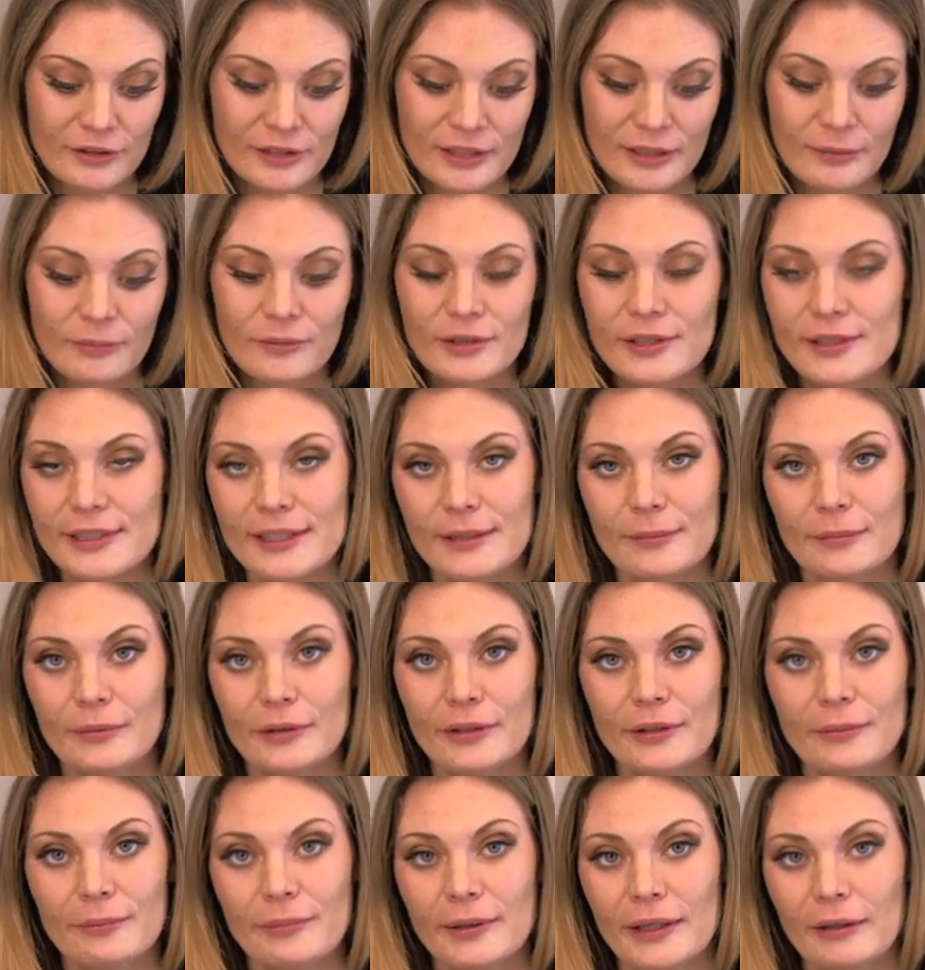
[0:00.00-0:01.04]
or somewhere
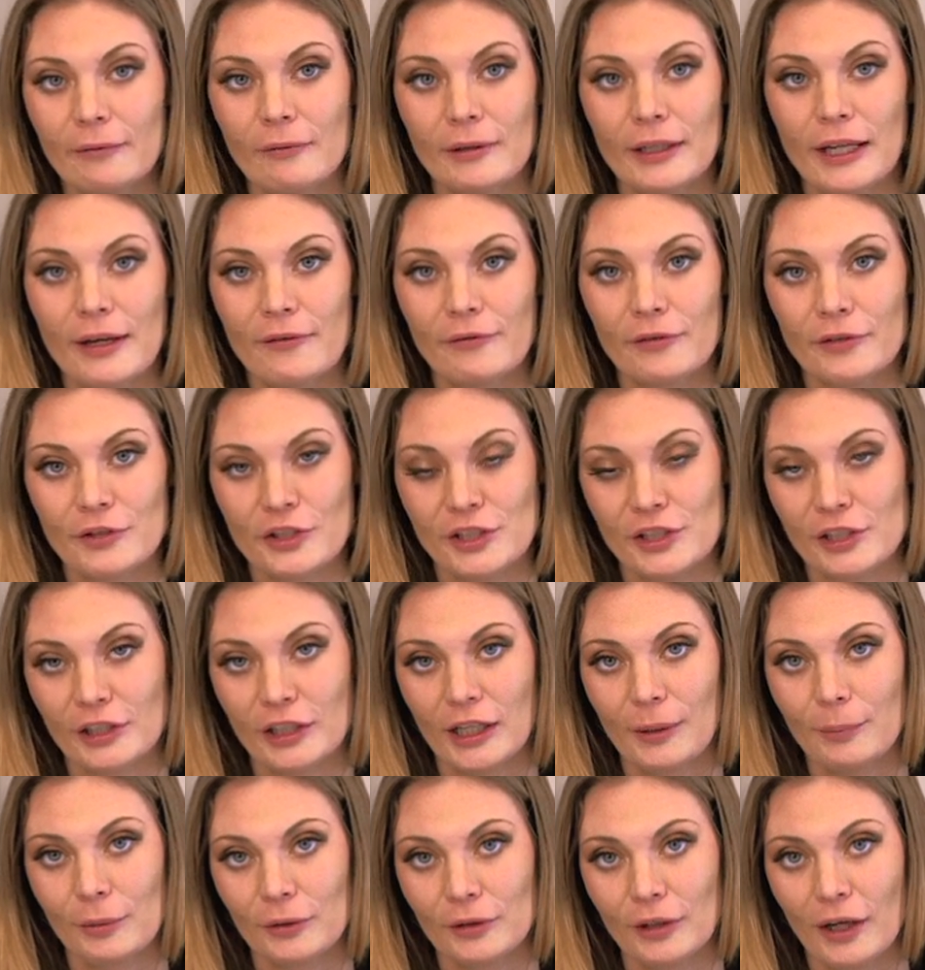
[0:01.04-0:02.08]
similar and pick one up for just a
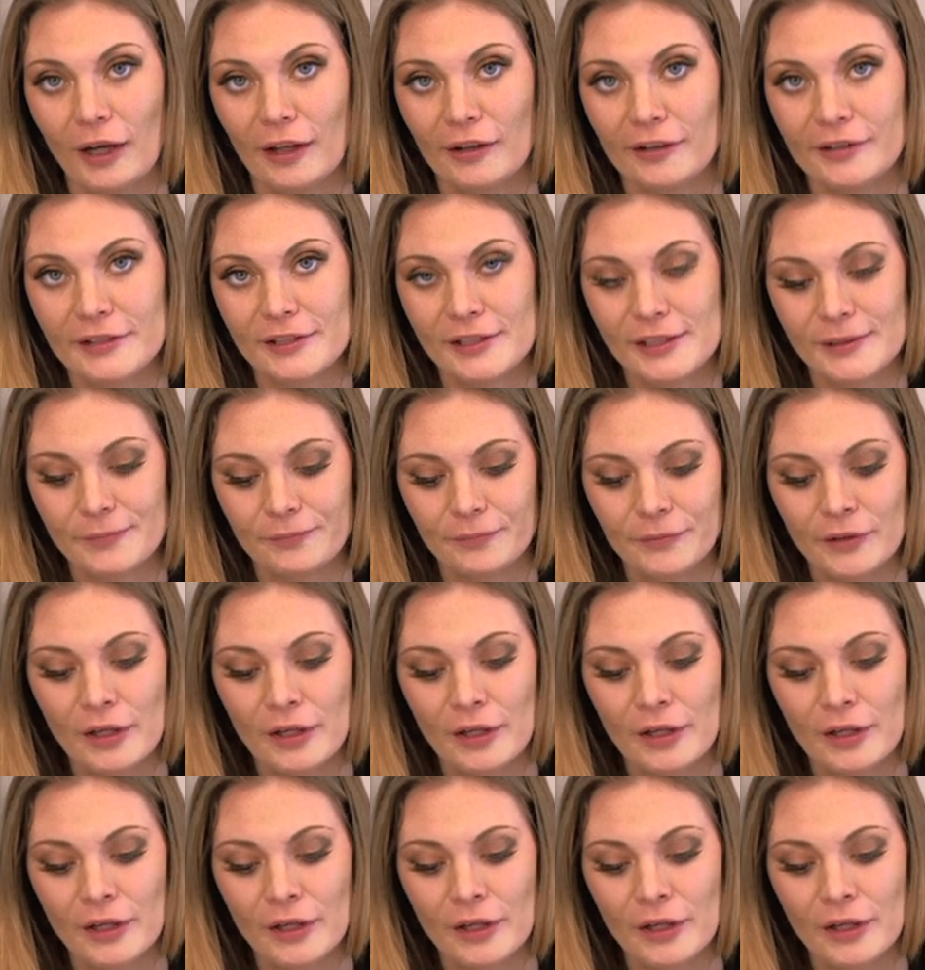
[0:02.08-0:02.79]
couple dollars.